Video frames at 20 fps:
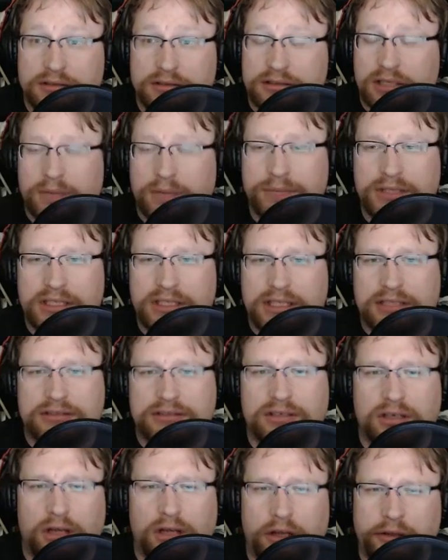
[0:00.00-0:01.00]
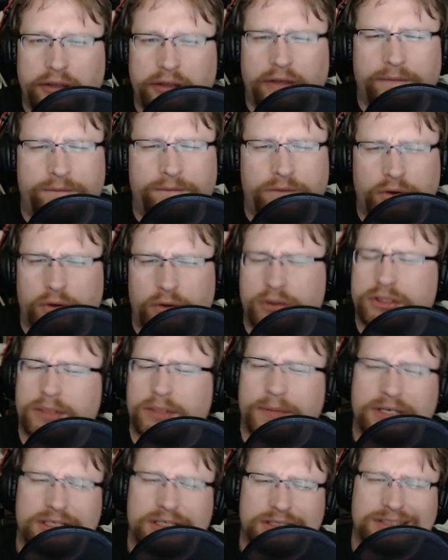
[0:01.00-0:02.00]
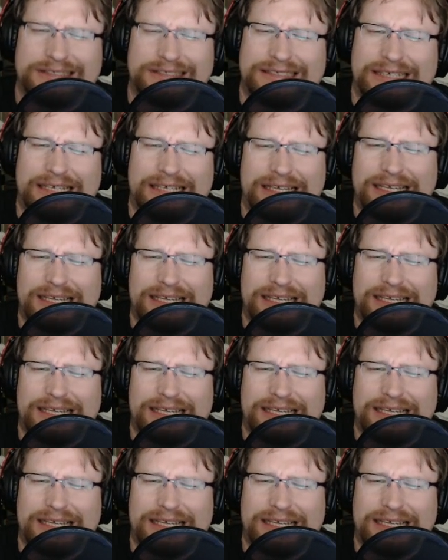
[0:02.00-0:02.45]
something that's on the verge. I mean,